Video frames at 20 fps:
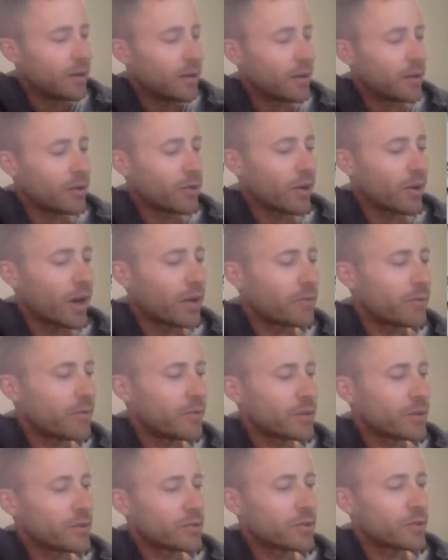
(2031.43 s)
a graph
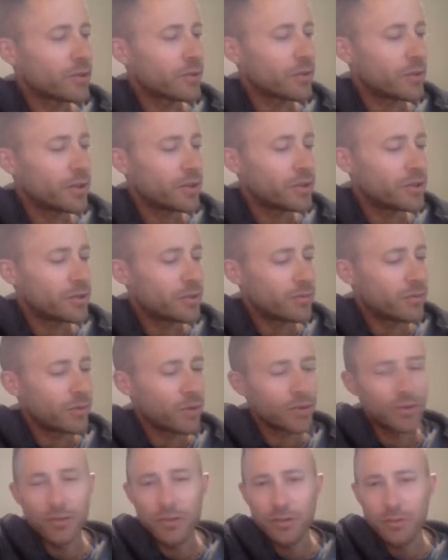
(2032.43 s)
of acceleration
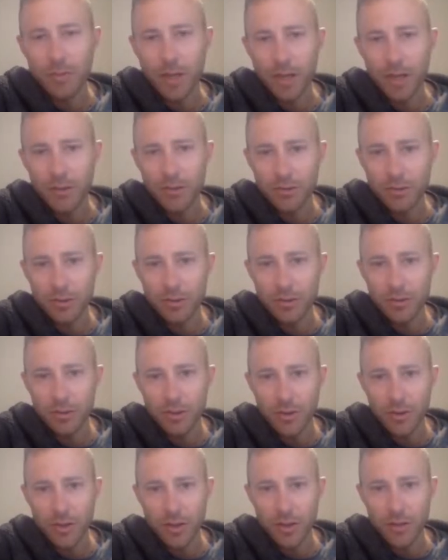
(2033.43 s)
versus mass should
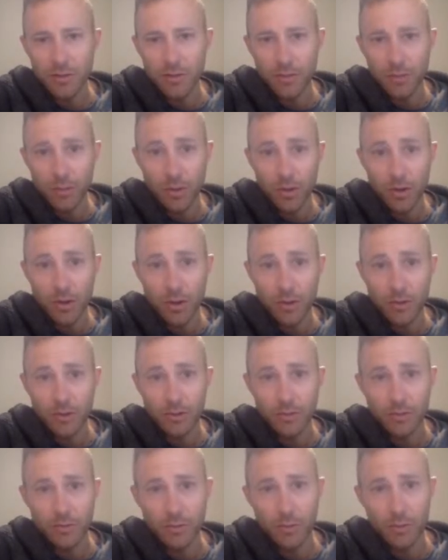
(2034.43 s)
look like for a
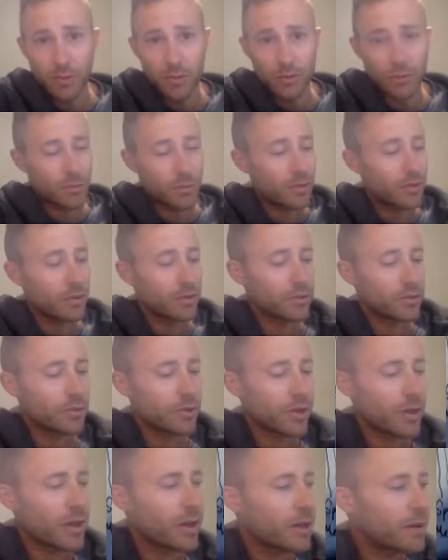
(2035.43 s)
constant force? Well, let's
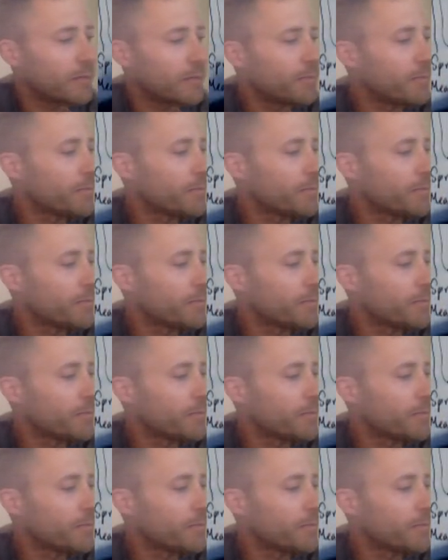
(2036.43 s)
look at it.